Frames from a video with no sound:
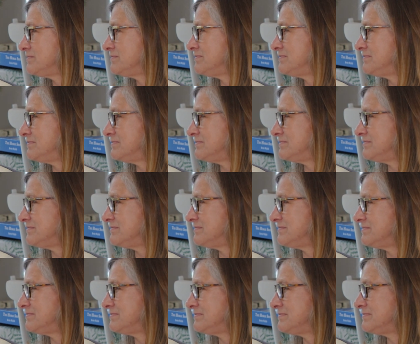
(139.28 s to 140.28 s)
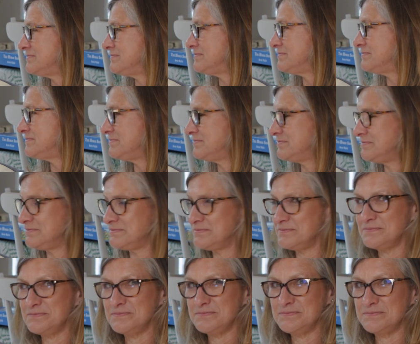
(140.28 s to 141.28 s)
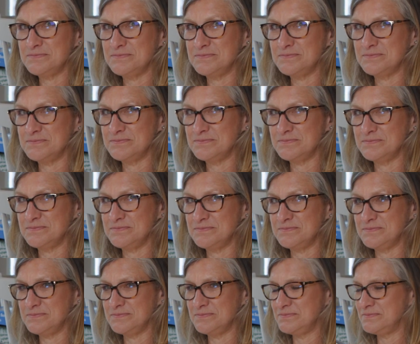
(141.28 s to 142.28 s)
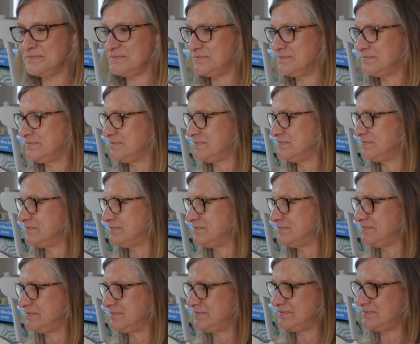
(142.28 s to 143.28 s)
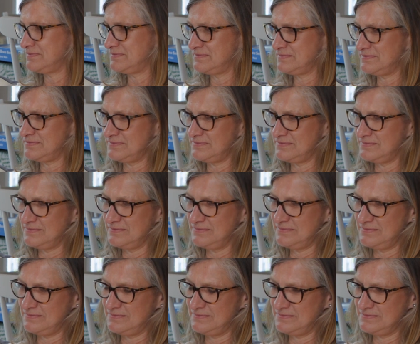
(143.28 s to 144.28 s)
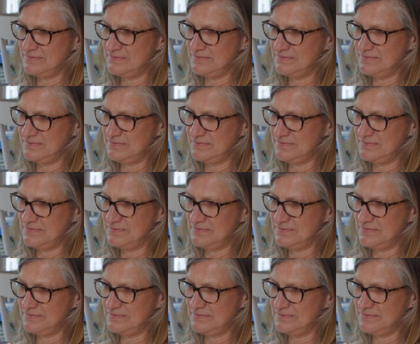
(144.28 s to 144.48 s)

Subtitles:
(not speaking)